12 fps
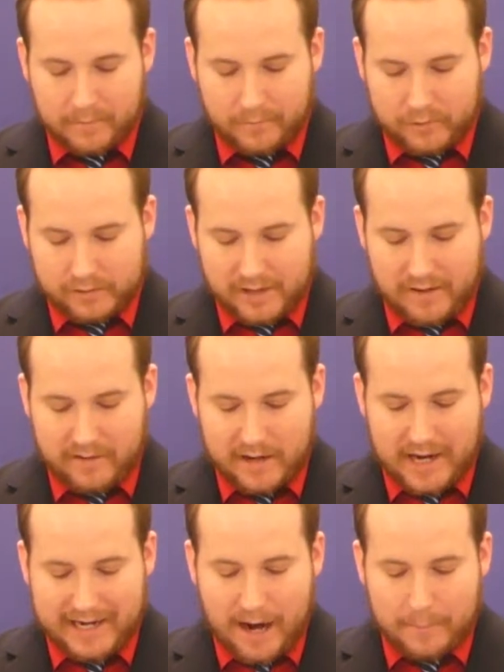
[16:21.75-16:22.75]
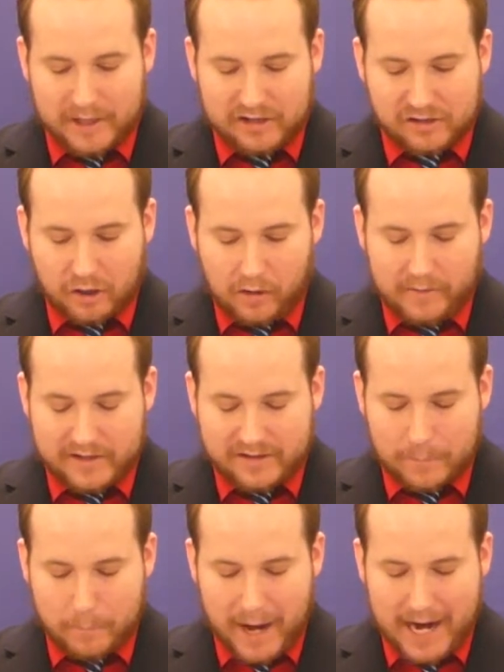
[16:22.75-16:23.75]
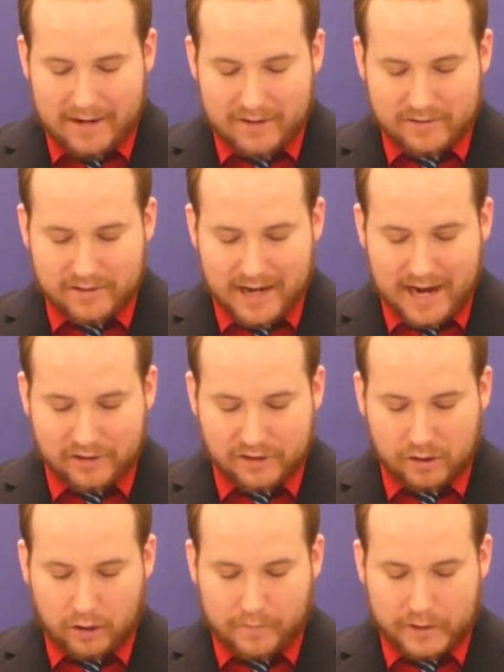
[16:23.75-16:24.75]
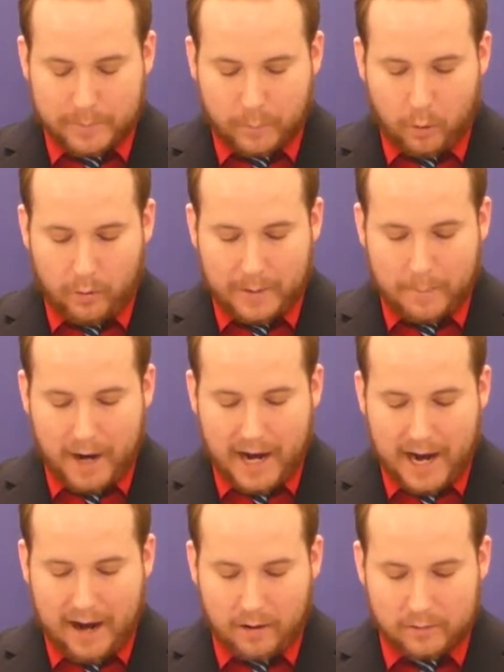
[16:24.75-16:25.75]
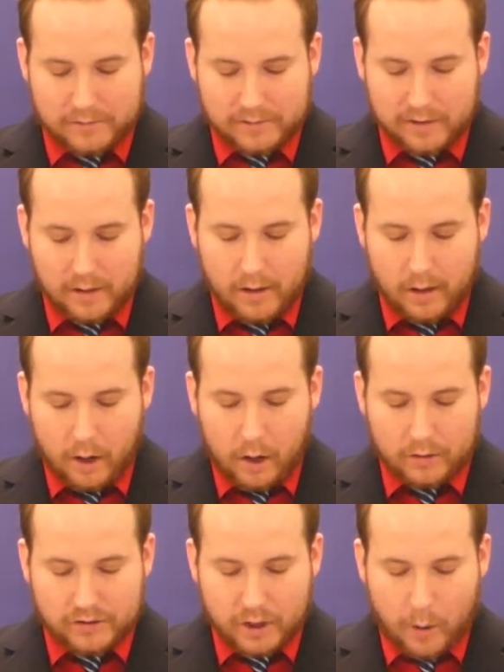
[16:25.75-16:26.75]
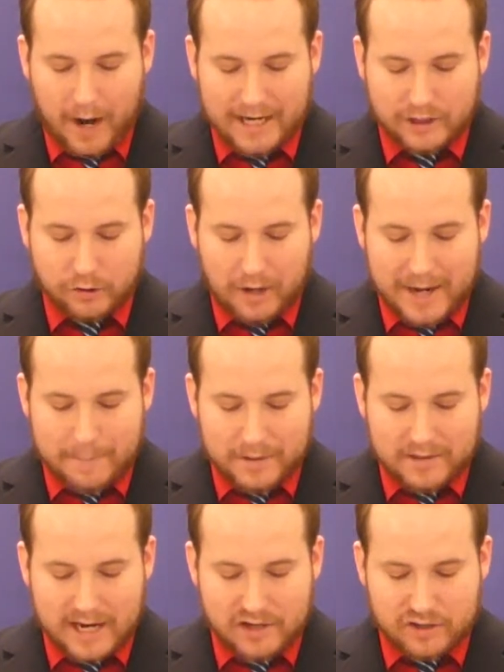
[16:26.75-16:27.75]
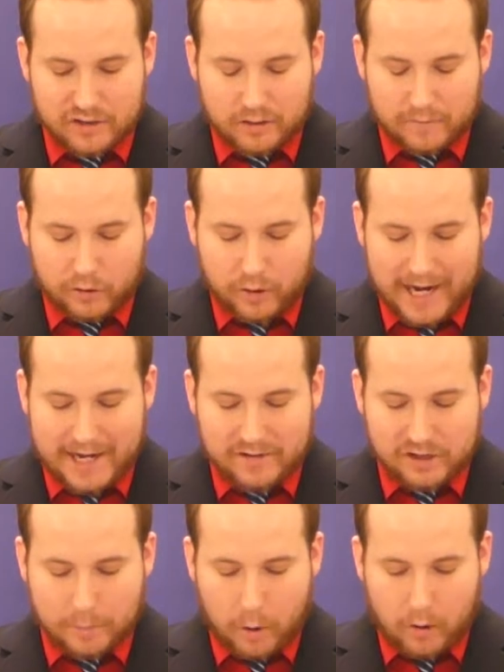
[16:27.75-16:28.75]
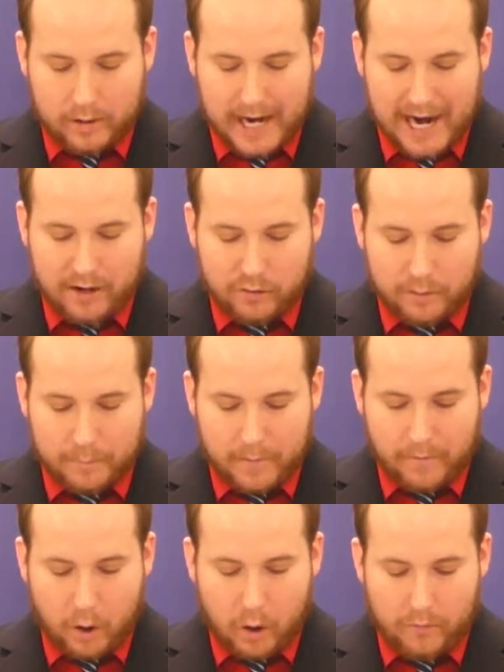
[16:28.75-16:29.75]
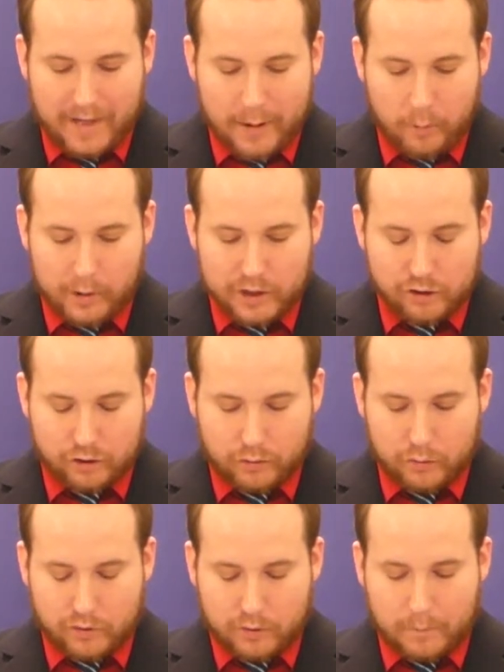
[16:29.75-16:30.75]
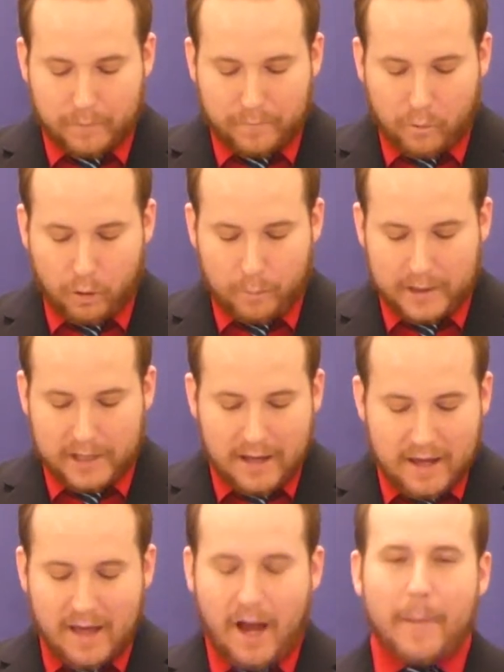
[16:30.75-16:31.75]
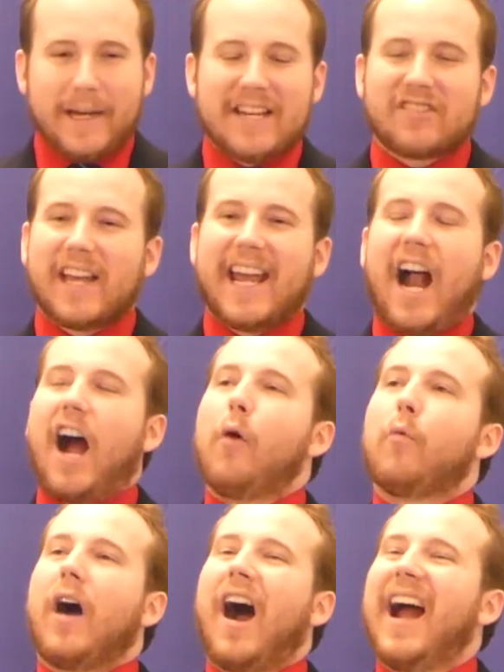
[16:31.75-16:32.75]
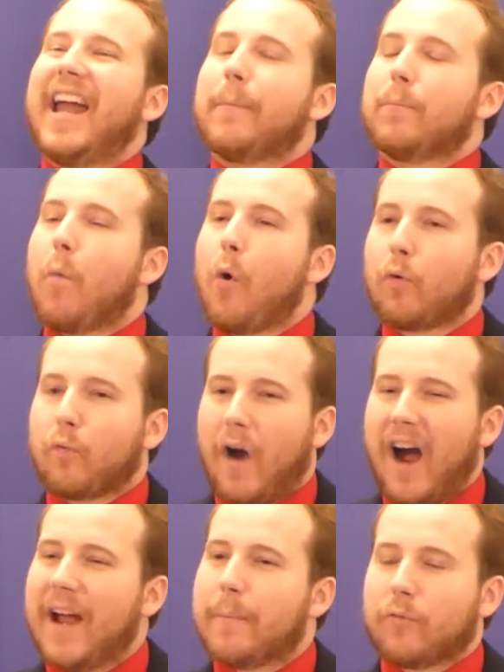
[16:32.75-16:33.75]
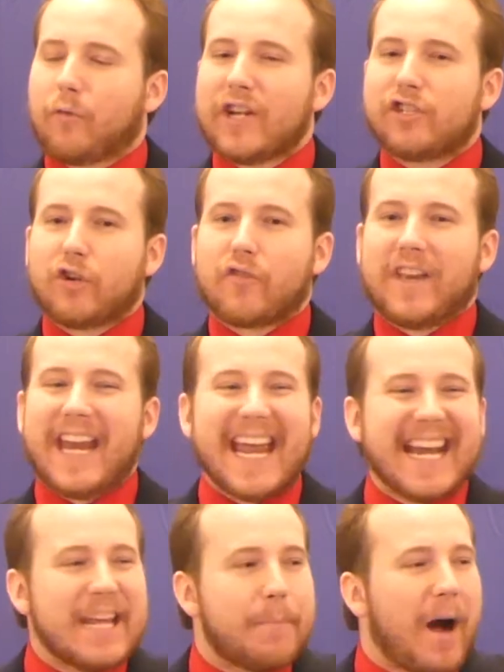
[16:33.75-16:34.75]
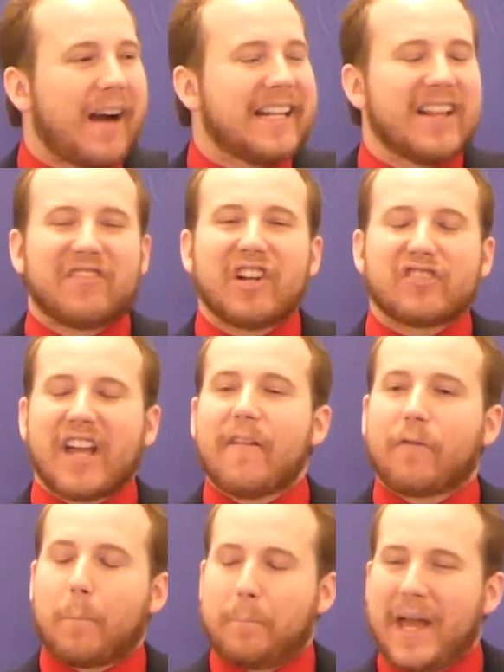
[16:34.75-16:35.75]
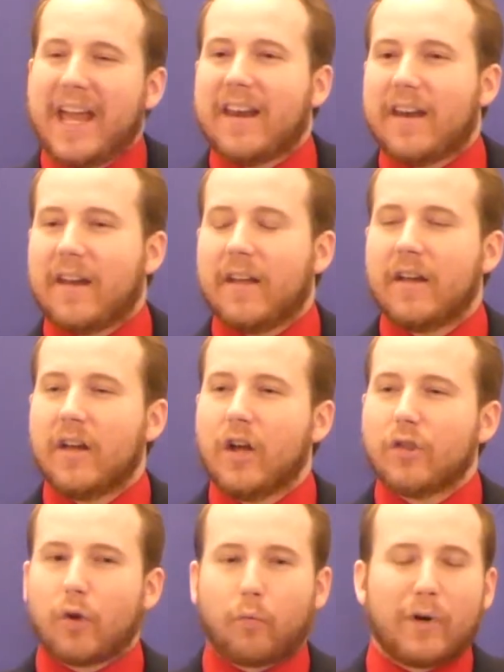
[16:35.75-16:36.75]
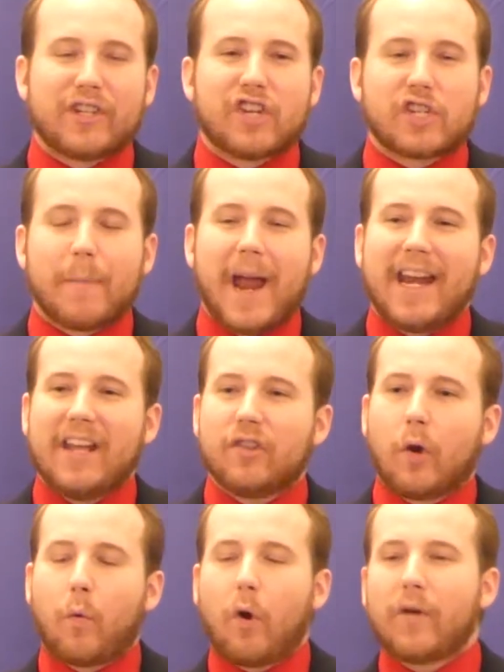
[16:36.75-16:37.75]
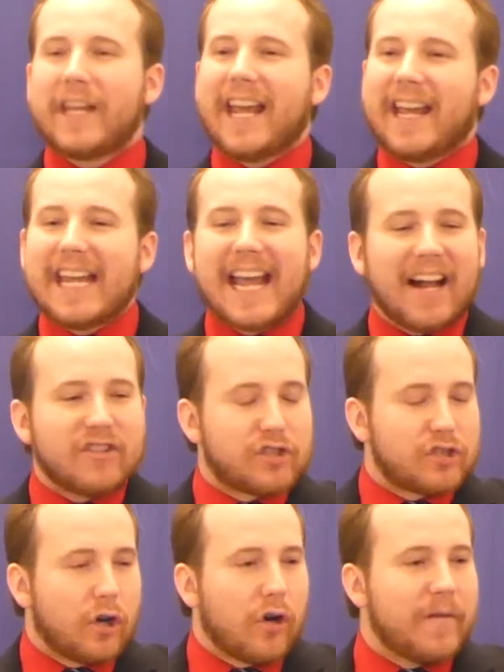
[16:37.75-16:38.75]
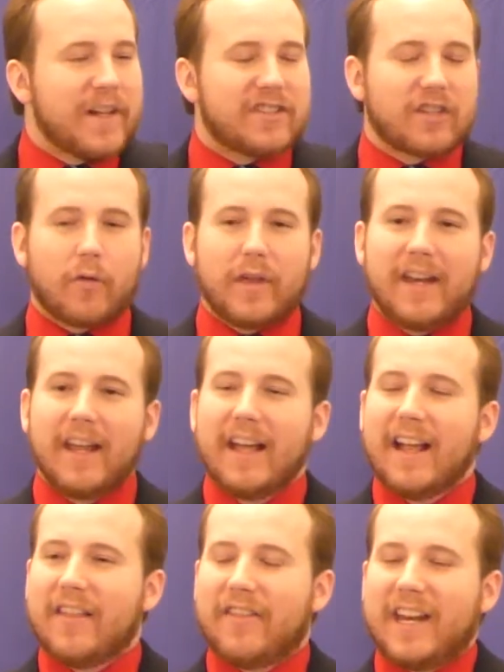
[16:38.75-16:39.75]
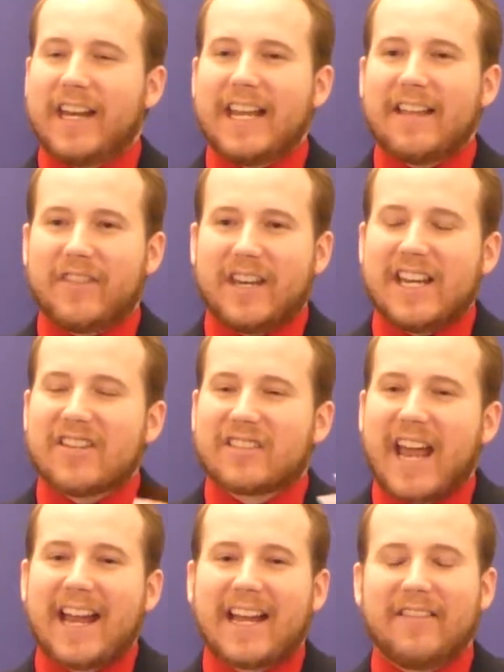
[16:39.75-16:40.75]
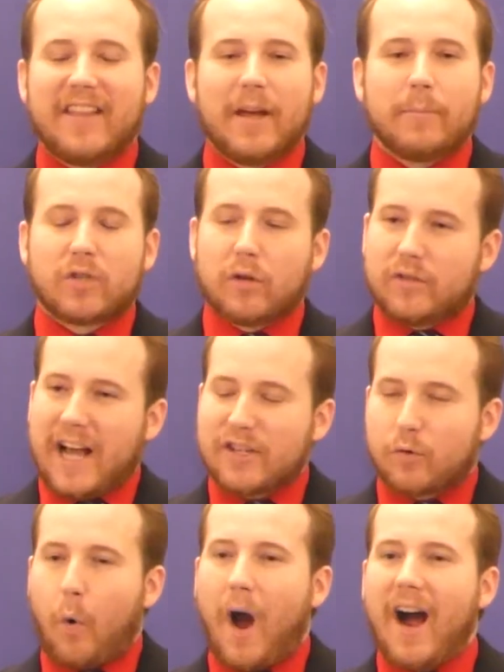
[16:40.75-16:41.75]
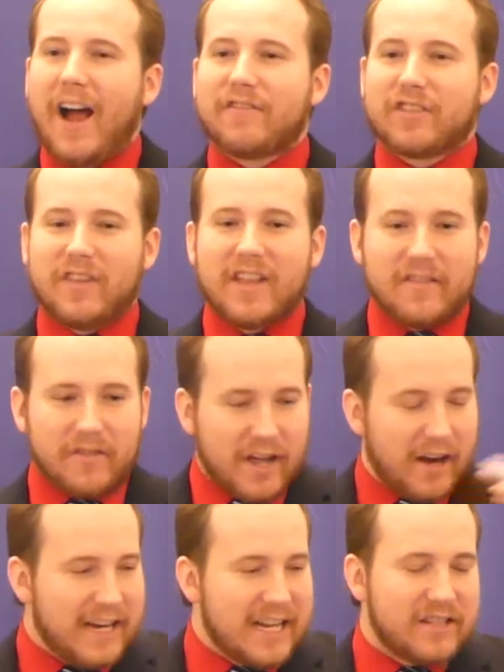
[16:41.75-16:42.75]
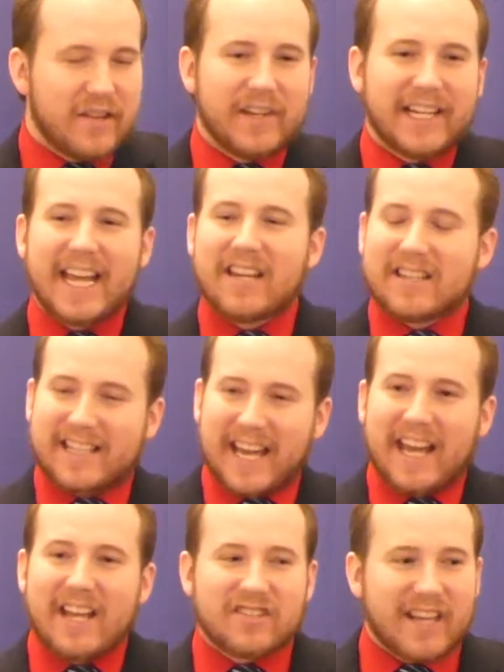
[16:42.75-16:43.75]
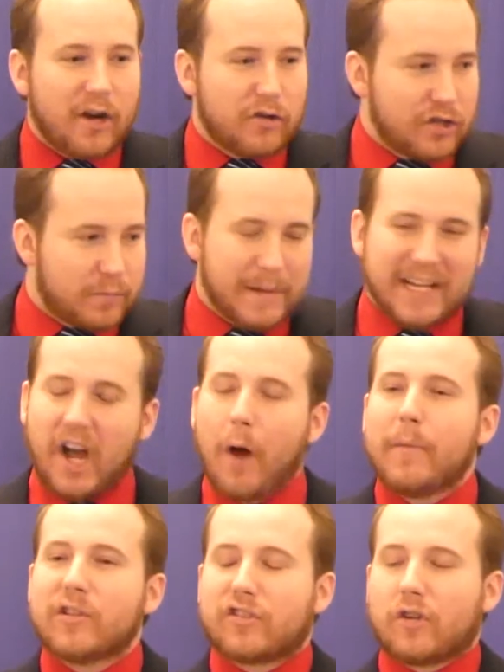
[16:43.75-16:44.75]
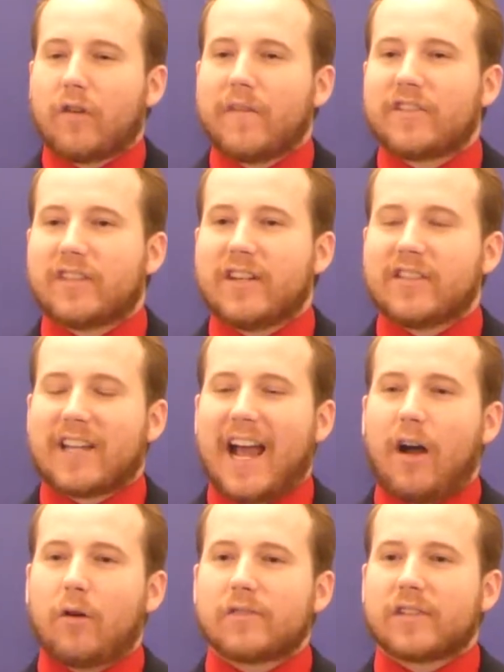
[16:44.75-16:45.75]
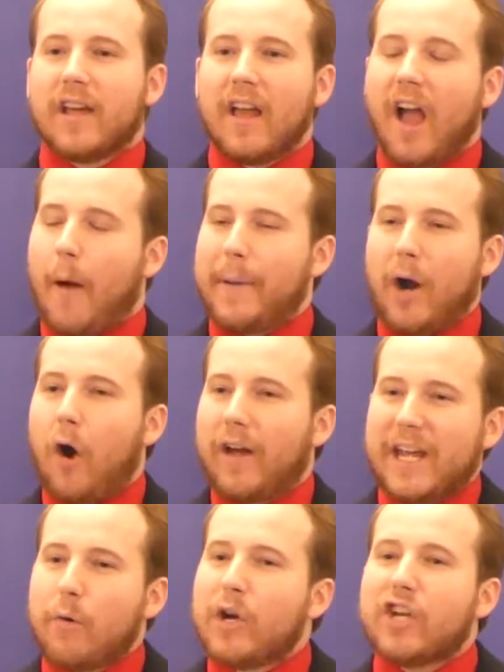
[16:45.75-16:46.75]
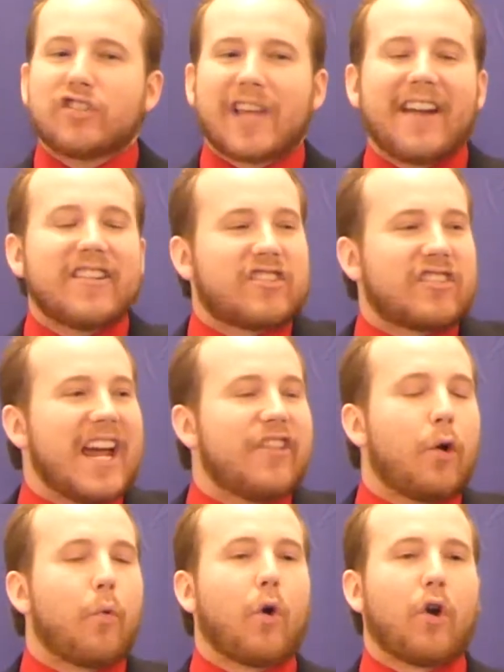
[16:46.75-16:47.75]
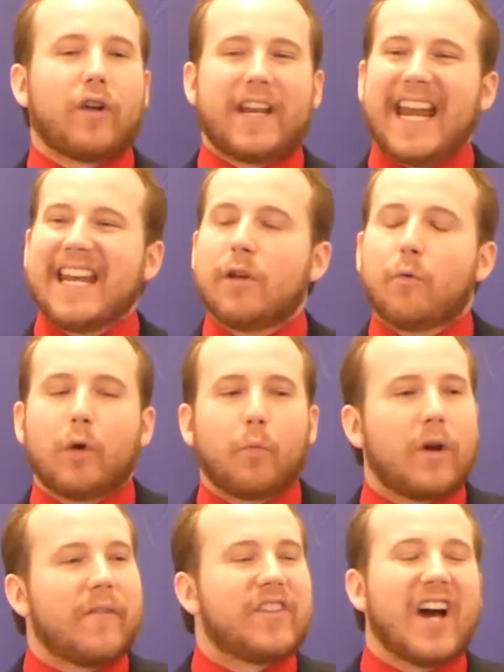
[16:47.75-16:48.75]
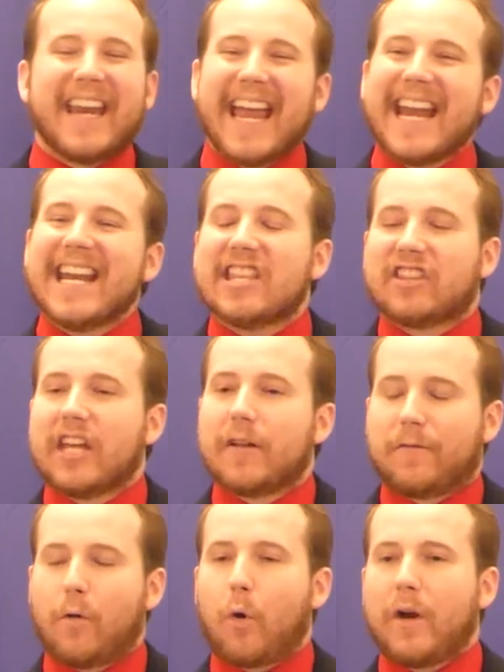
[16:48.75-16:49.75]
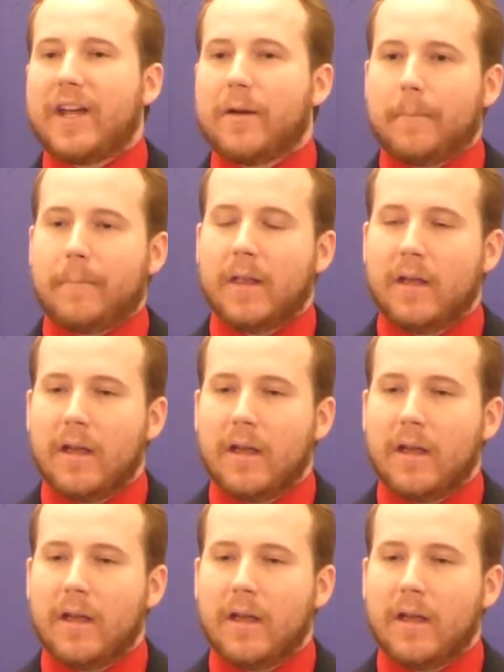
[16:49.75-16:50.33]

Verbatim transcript: Verse 7. I got me servants and maidens and had servants born in my house. Also, I had great possessions of great and small cattle above all that were in Jerusalem before me. I mean, he's saying, I, I am more, I am richer than anybody that there's ever been the richest man in the world. He, he had servants, so then, then, he, then he's taking them to, as wives, and then there he's even getting kids that are just becoming servants in his house. I mean, all, he would have just had to say the word, and anyone would have done anything for him.